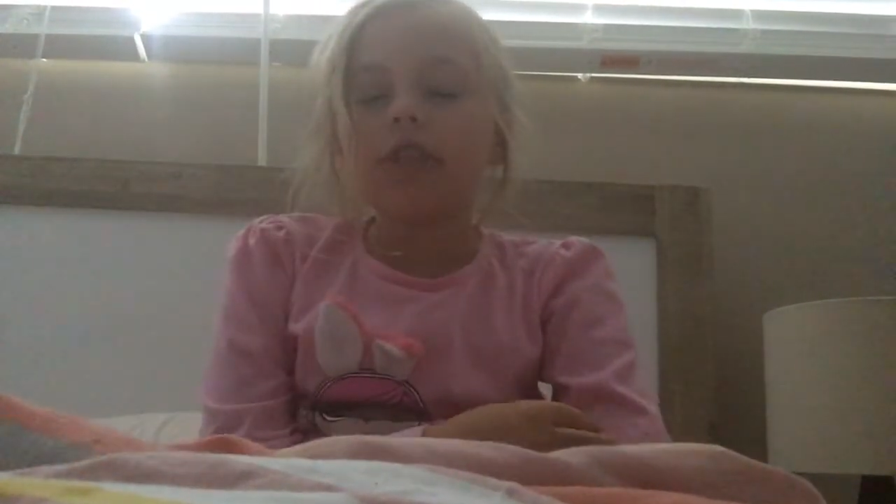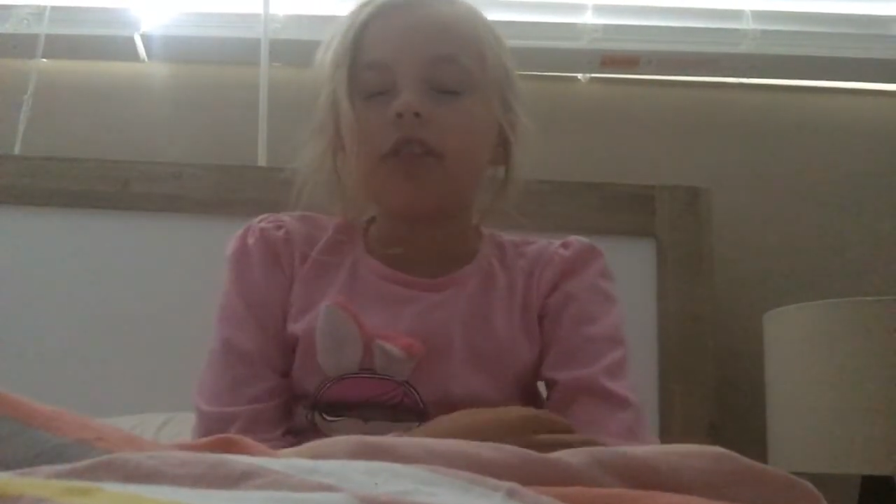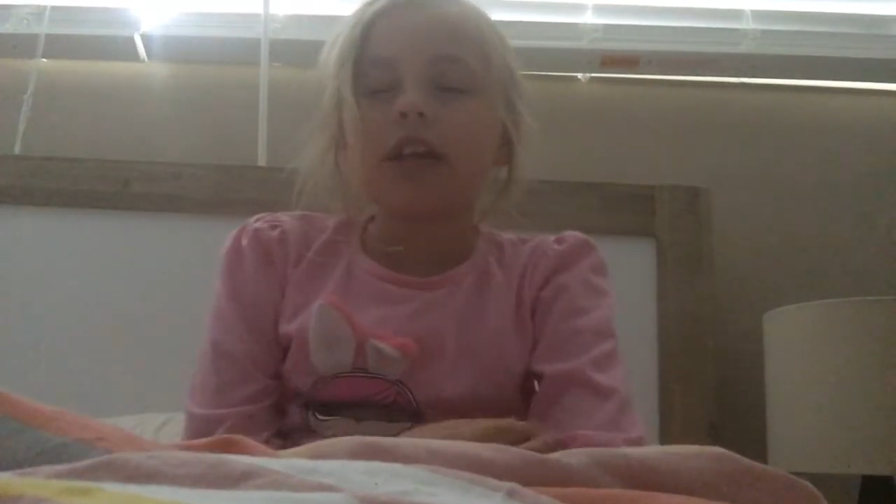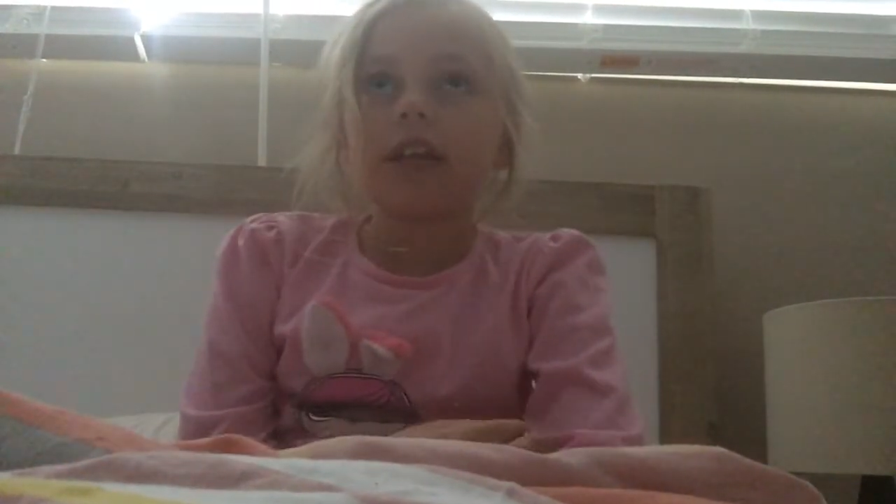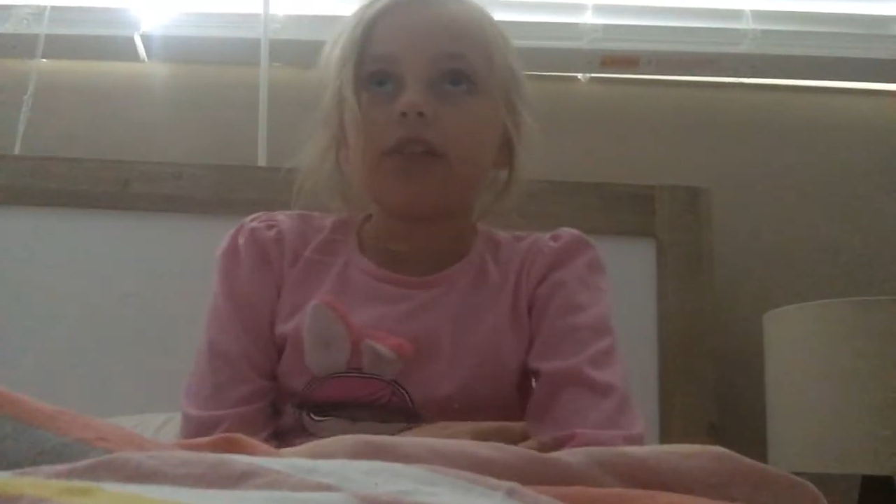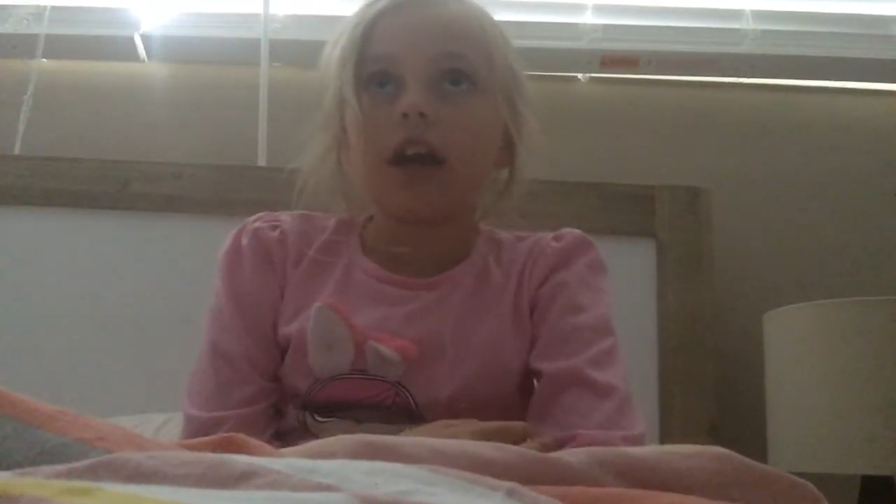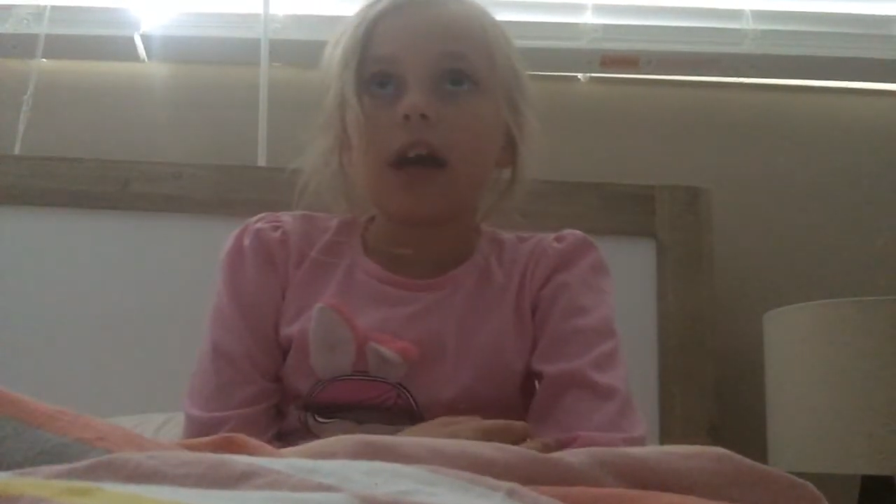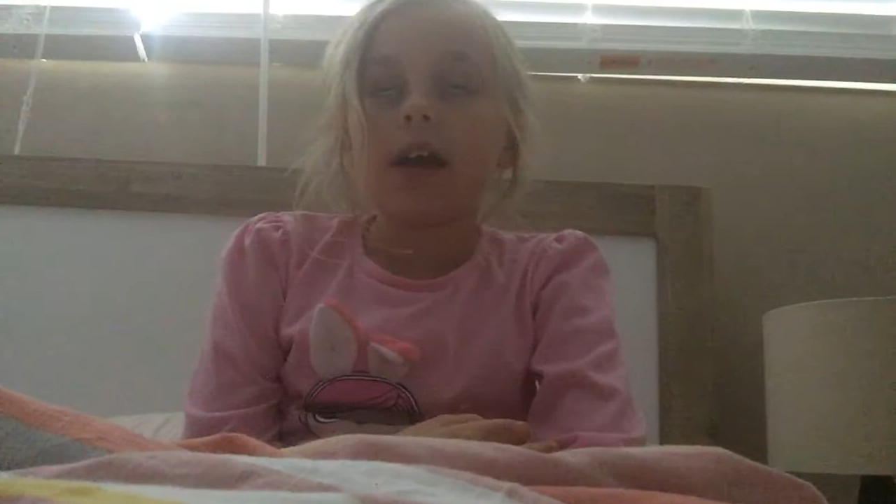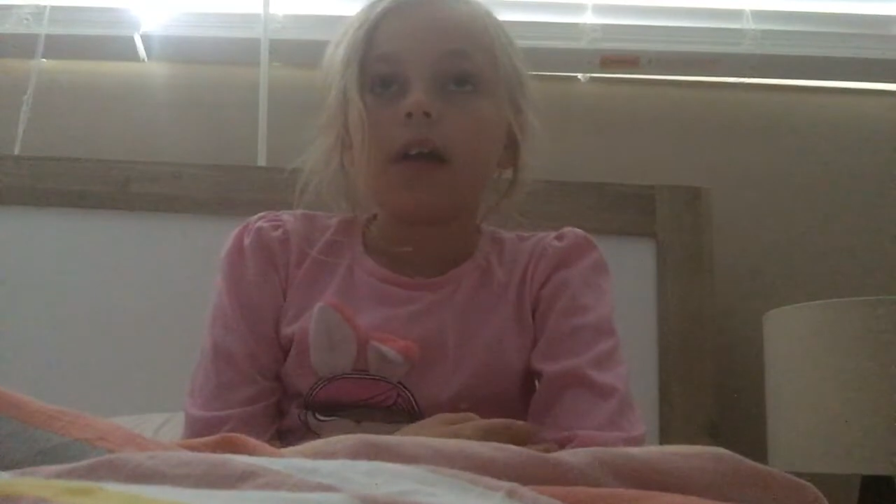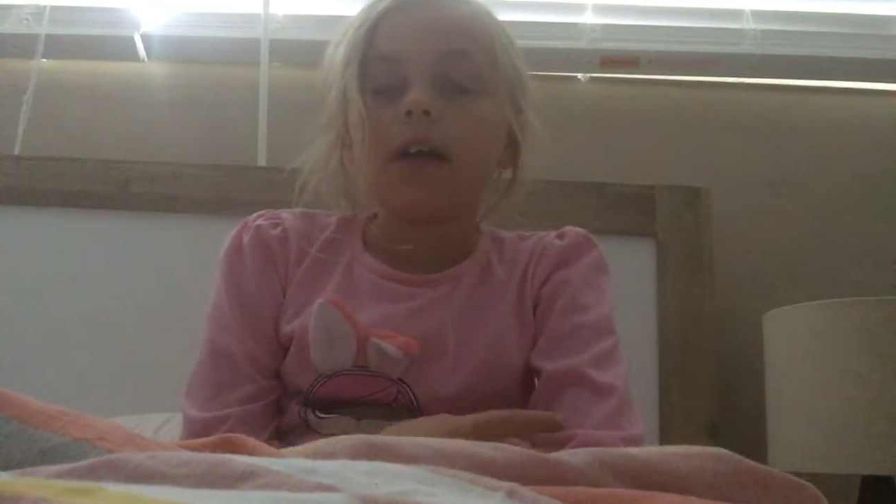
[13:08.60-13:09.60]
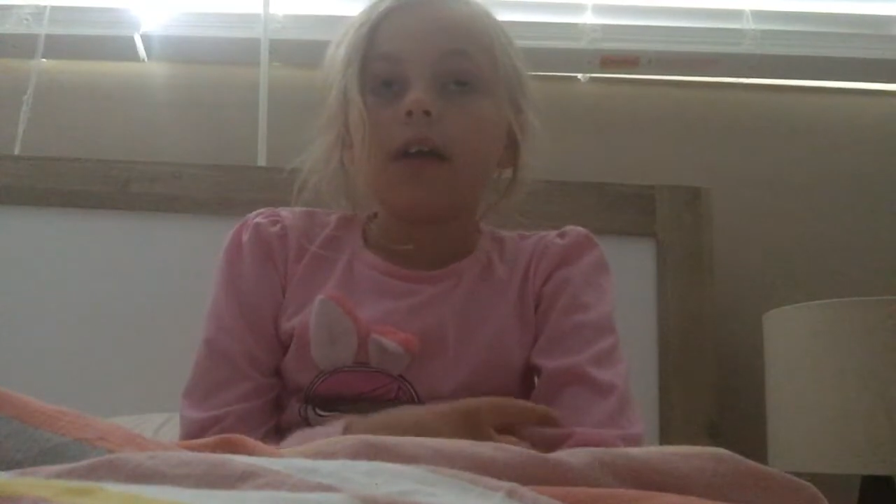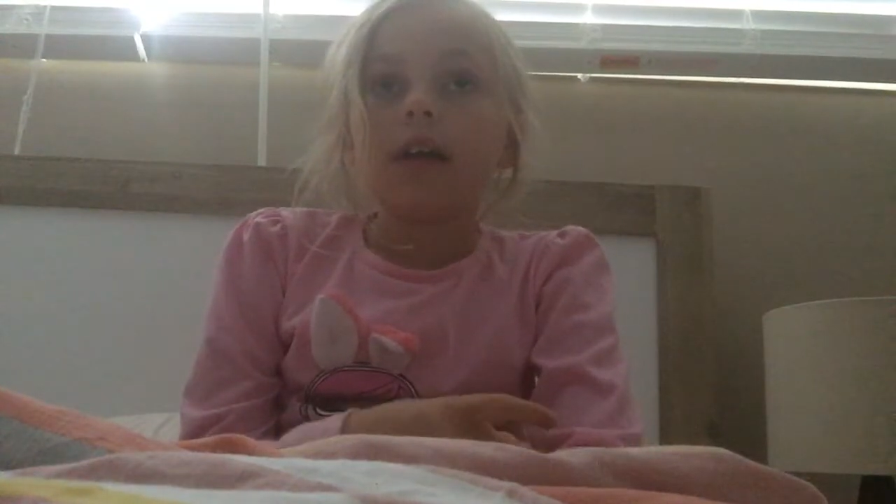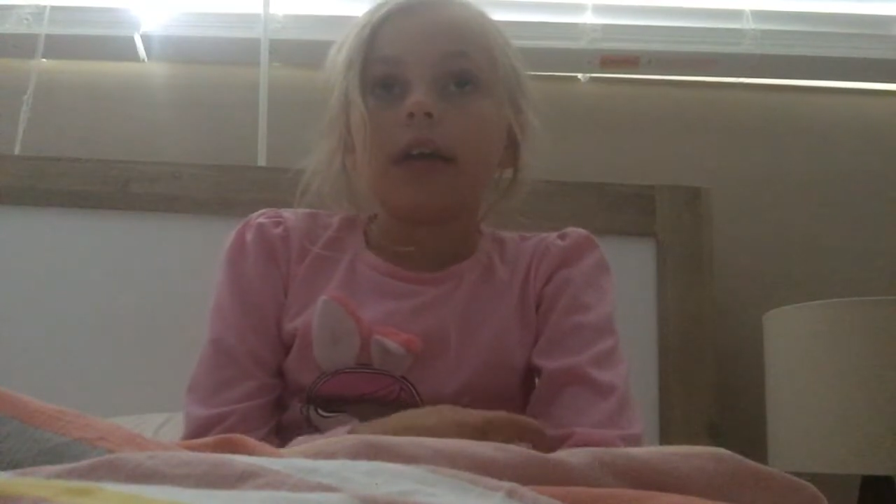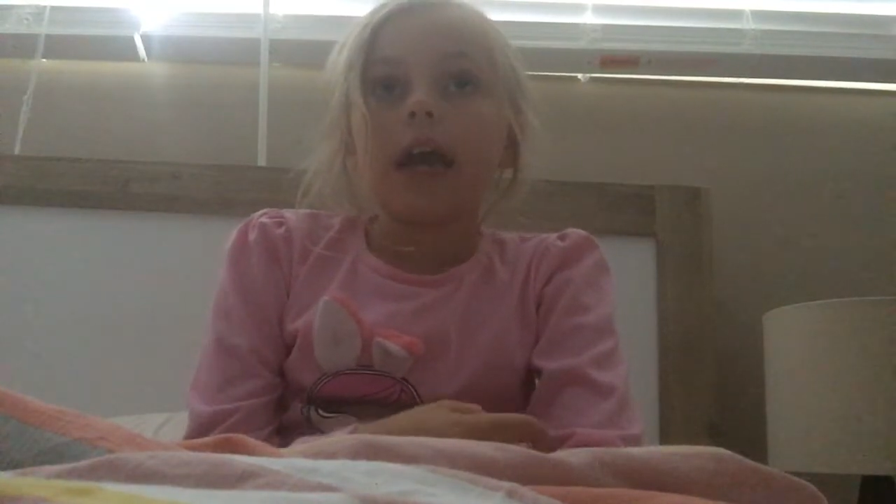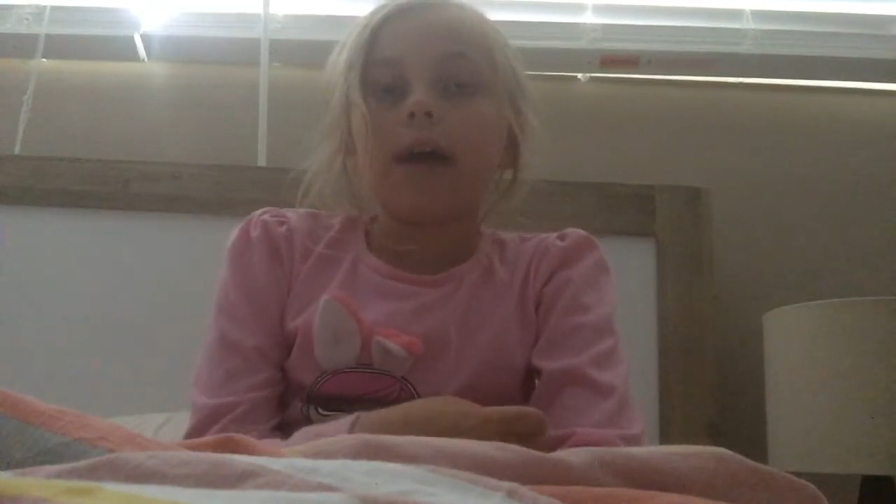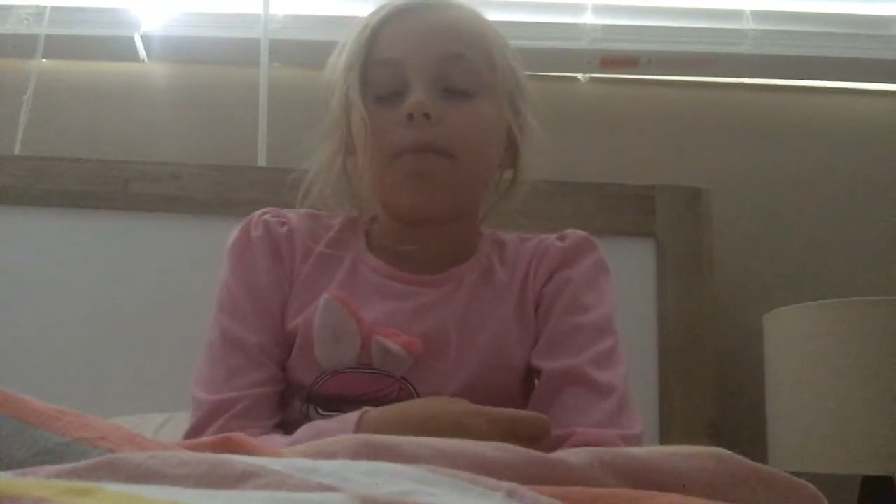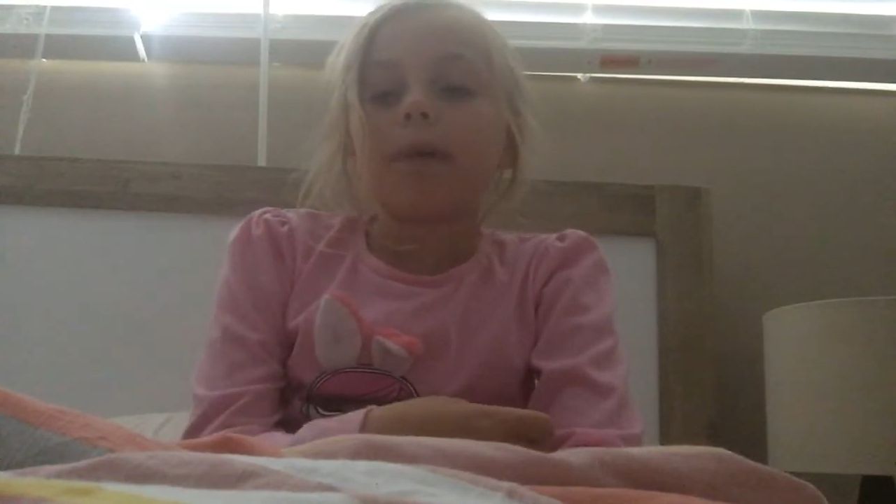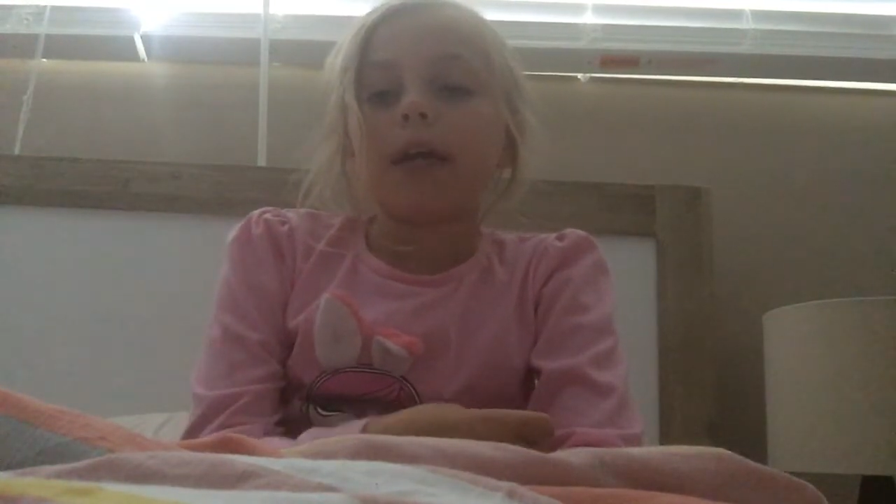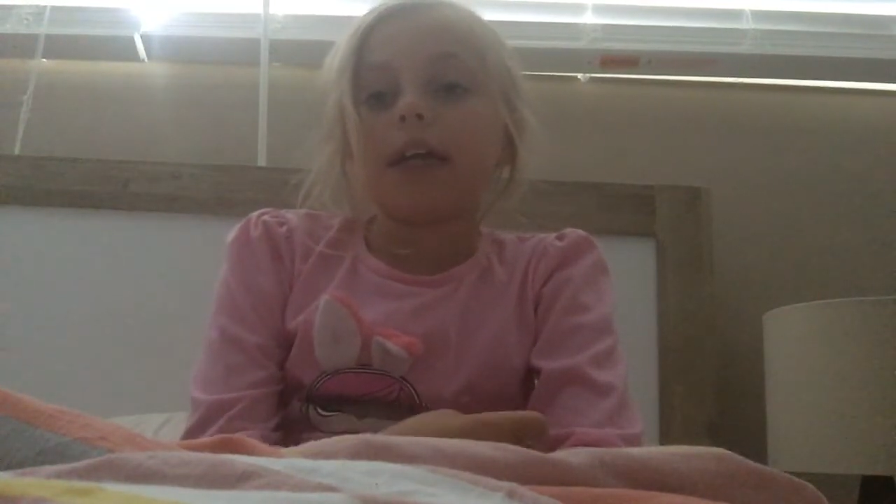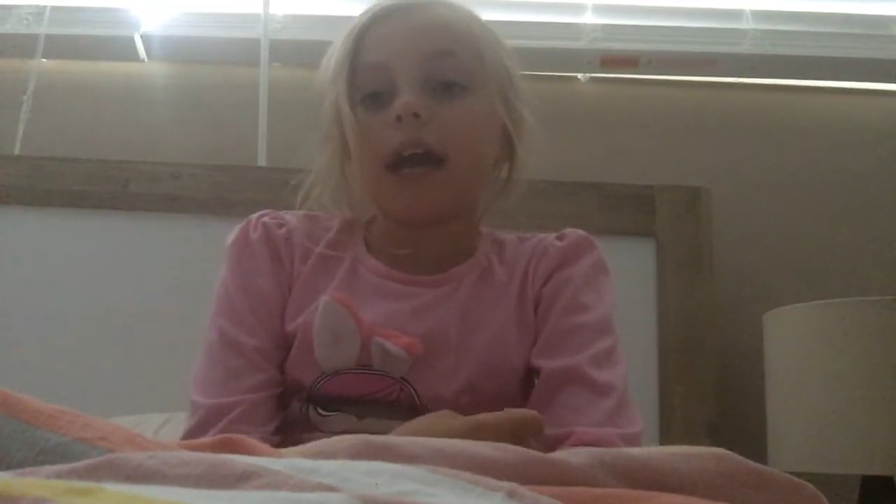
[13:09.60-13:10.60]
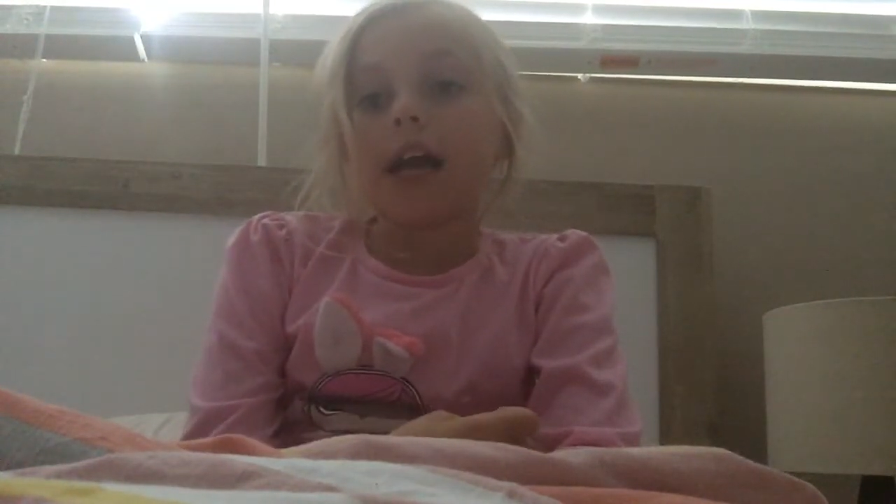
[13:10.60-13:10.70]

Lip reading: the death cab by